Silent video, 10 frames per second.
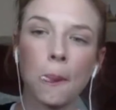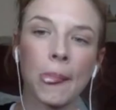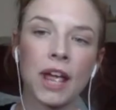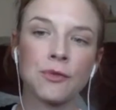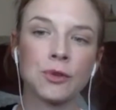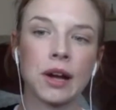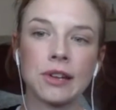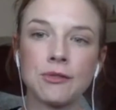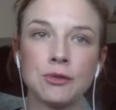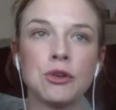If we're at
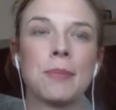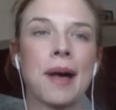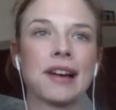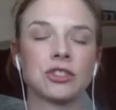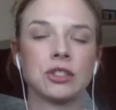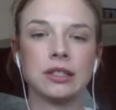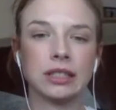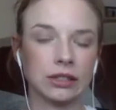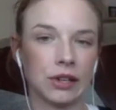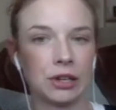like full capacity,
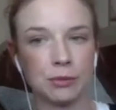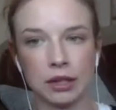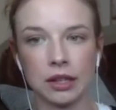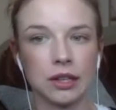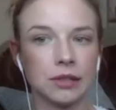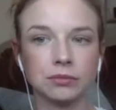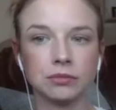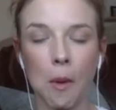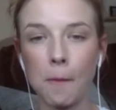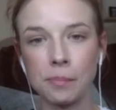can like completely
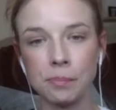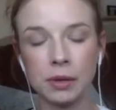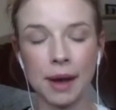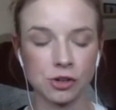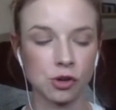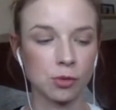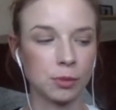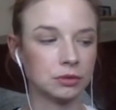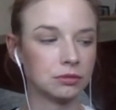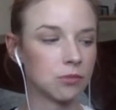be back to normal.